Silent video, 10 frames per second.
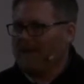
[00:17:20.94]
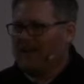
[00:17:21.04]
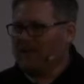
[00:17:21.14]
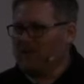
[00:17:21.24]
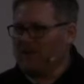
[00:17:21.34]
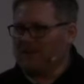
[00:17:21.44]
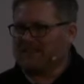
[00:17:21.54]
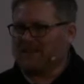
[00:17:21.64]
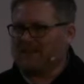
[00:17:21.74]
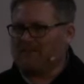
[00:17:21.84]
And you know what he
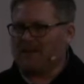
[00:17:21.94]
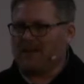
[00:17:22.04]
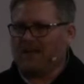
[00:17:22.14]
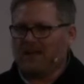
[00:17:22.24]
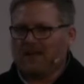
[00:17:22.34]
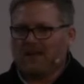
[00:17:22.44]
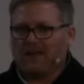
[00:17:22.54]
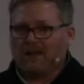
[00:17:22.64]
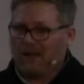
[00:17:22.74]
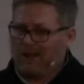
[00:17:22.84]
said to me?
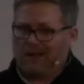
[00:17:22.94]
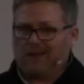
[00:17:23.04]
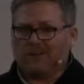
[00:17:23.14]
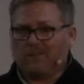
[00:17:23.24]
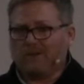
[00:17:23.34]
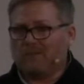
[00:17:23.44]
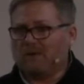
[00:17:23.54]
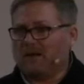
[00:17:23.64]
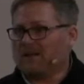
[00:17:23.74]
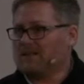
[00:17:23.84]
I don't need your big
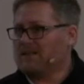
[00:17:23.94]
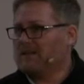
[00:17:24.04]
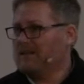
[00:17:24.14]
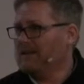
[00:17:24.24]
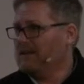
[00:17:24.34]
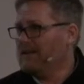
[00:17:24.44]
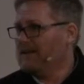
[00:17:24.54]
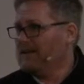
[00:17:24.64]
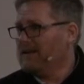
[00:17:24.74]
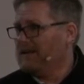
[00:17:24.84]
bucks.
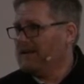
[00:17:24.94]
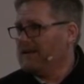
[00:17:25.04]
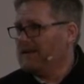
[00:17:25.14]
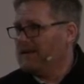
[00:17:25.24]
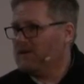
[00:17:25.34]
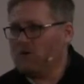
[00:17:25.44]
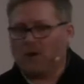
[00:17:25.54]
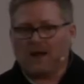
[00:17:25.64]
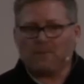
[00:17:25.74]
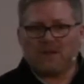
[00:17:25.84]
You know
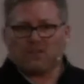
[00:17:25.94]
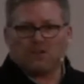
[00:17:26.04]
what I'm going to